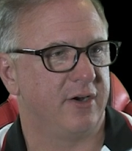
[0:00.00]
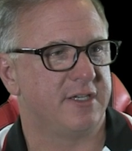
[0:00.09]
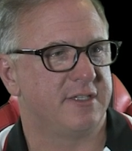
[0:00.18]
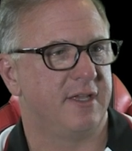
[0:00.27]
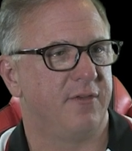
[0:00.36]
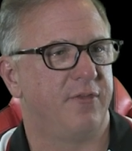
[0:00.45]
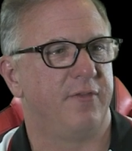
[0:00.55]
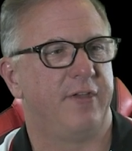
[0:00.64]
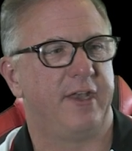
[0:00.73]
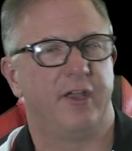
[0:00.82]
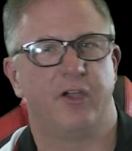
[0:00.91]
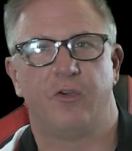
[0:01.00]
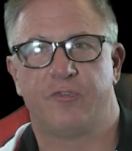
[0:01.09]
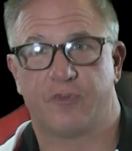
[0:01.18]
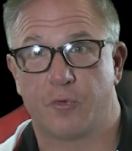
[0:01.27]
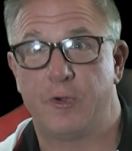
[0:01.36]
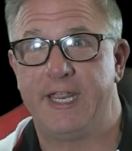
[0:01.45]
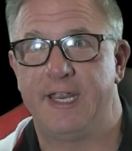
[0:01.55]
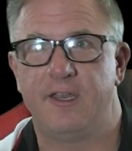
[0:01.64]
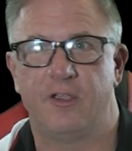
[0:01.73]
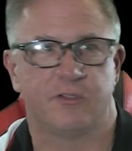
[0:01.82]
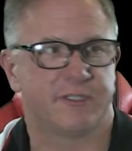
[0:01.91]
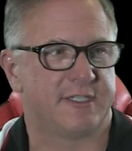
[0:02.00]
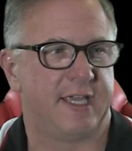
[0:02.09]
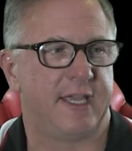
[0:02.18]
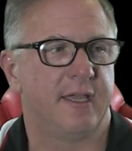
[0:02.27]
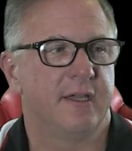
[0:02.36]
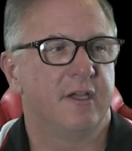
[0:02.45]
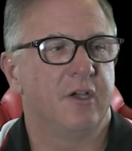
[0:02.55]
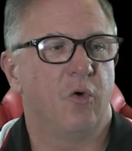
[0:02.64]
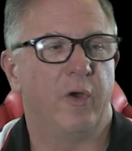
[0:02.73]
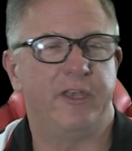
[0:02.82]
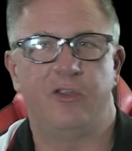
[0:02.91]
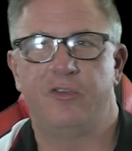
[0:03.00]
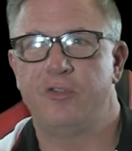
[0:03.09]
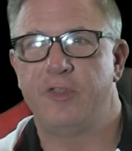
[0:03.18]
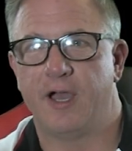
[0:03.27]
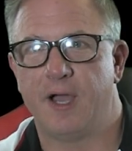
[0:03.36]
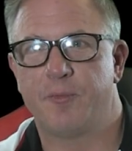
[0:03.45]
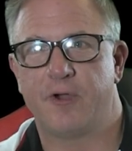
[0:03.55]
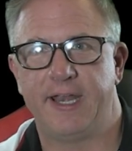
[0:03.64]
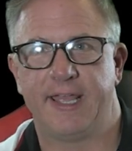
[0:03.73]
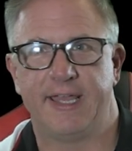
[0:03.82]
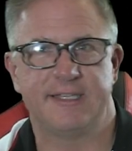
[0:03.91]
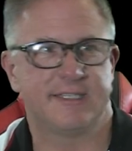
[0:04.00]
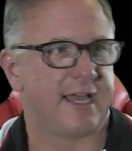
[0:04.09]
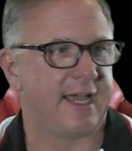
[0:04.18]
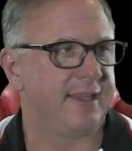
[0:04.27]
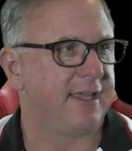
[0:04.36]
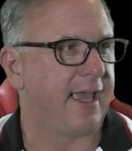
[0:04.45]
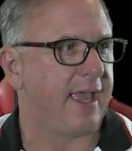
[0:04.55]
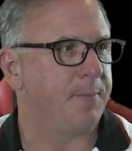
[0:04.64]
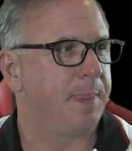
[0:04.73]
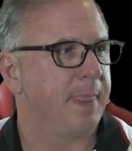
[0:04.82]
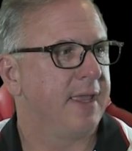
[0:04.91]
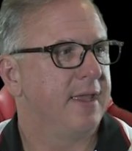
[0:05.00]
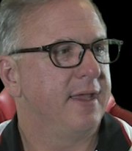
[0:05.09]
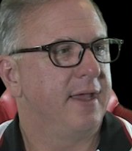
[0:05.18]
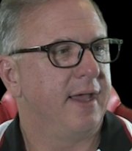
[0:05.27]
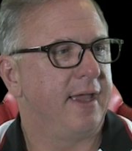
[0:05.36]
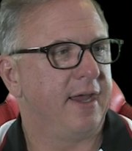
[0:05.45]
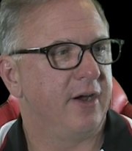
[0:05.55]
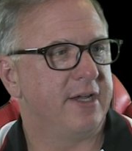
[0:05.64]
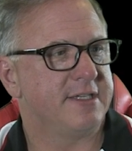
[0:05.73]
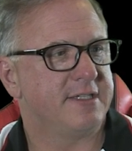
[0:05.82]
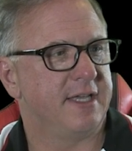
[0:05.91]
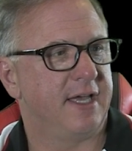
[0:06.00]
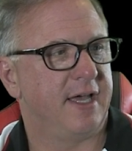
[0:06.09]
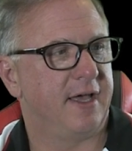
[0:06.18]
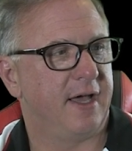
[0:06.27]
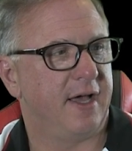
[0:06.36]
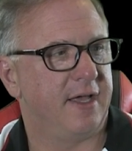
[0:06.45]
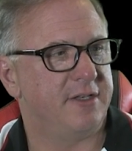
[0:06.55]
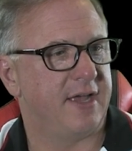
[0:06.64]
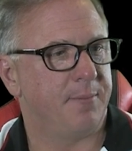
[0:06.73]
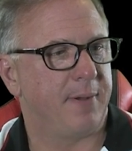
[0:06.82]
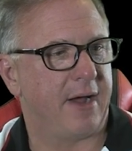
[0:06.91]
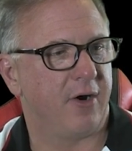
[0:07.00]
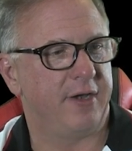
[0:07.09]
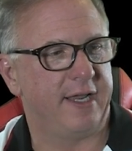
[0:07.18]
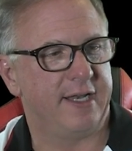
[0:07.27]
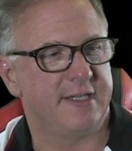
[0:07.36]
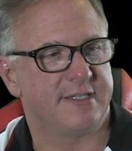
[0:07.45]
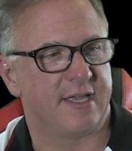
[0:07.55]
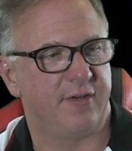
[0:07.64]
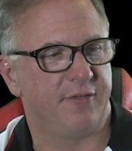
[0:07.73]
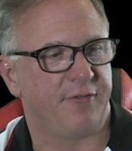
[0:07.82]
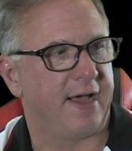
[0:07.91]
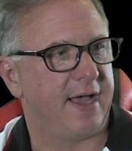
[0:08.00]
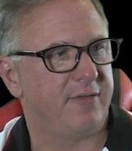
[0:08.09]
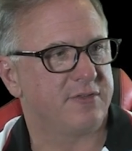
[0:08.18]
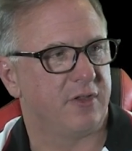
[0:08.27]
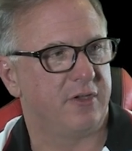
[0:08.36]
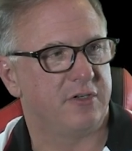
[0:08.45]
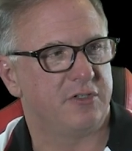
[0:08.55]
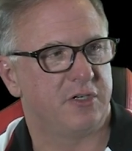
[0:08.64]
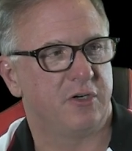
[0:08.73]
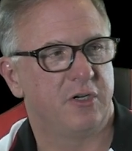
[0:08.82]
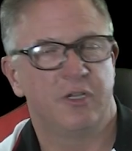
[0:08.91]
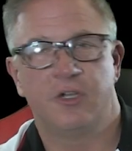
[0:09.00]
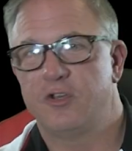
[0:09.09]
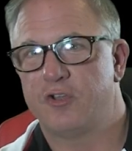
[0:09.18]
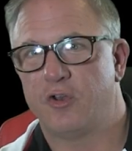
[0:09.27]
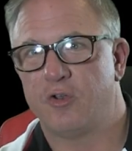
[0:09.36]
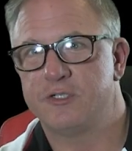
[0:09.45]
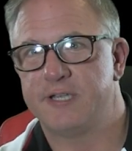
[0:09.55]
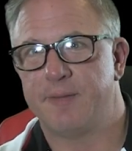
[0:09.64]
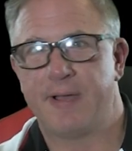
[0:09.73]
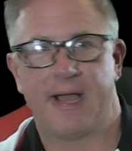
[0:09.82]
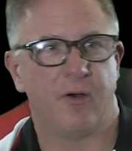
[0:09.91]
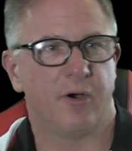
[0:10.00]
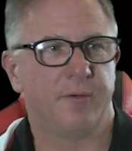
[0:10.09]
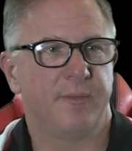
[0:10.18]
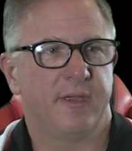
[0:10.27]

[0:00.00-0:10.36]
is the video screen you'll see when you do the upgrading inside the game. Here is the gem power needed, 75. So there's your total gem power.